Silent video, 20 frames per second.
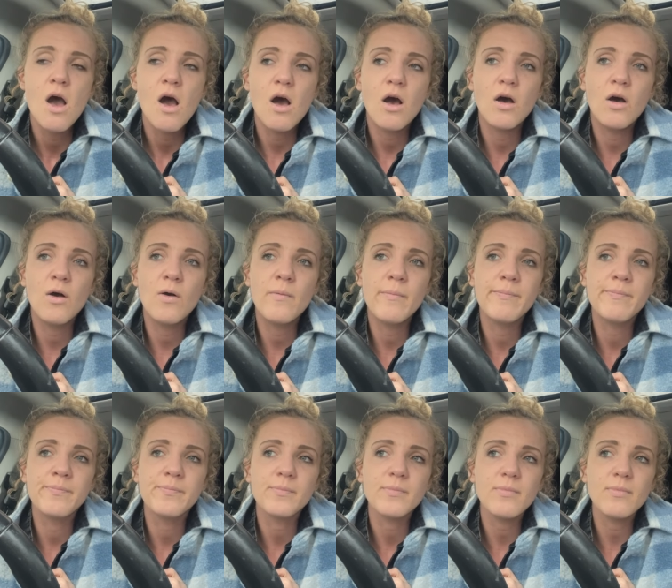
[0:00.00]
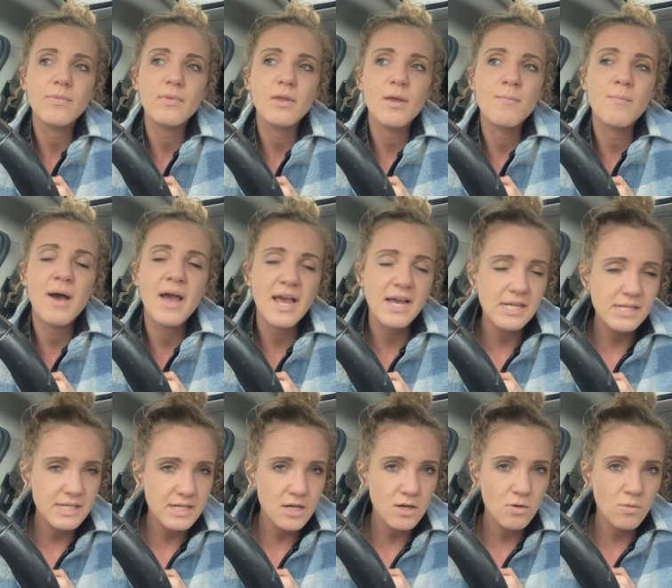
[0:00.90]
Um my
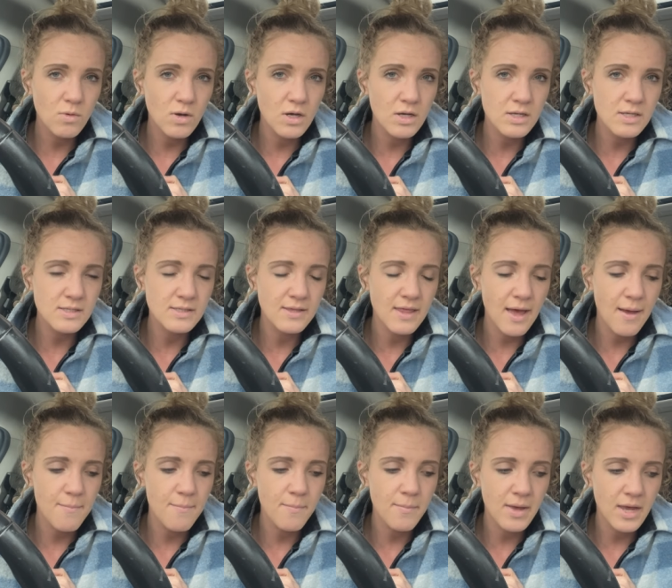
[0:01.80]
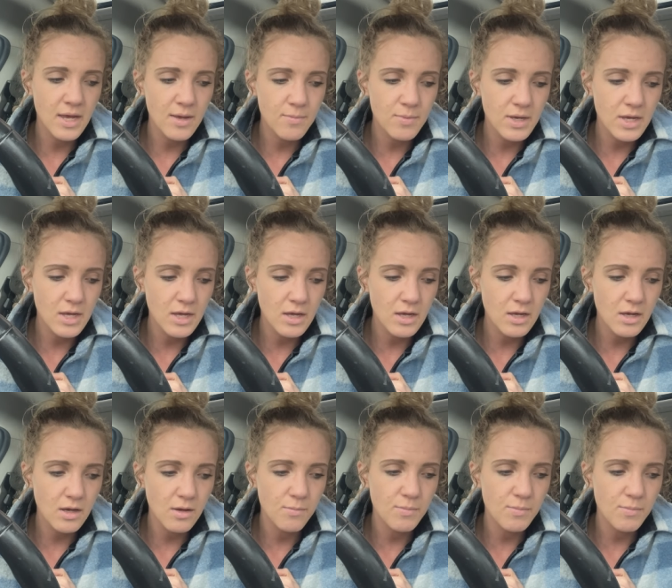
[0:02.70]
idea was that maybe